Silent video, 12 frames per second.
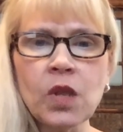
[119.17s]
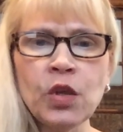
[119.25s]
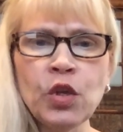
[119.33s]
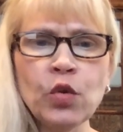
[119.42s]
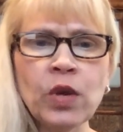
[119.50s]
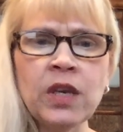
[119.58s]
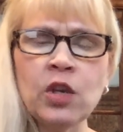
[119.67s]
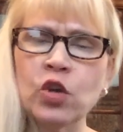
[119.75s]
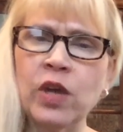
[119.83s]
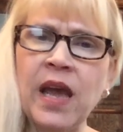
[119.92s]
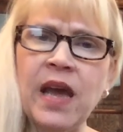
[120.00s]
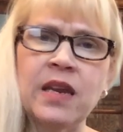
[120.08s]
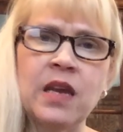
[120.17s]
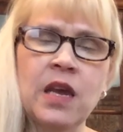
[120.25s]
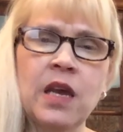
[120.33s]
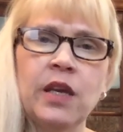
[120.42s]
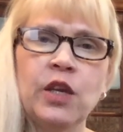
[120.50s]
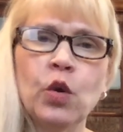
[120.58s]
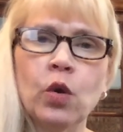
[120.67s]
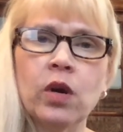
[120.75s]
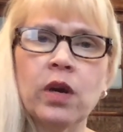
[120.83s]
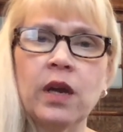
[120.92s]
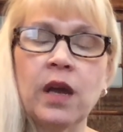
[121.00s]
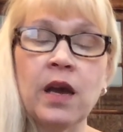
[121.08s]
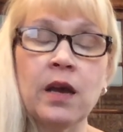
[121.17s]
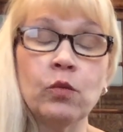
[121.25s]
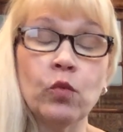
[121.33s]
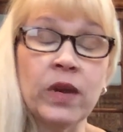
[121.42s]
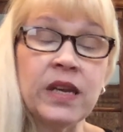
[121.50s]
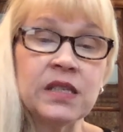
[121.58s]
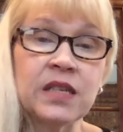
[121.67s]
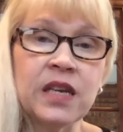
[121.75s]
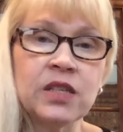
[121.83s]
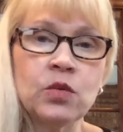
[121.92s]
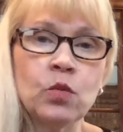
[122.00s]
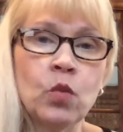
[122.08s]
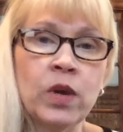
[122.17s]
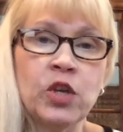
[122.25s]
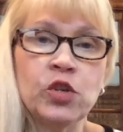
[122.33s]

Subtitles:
You can look at your reassess what you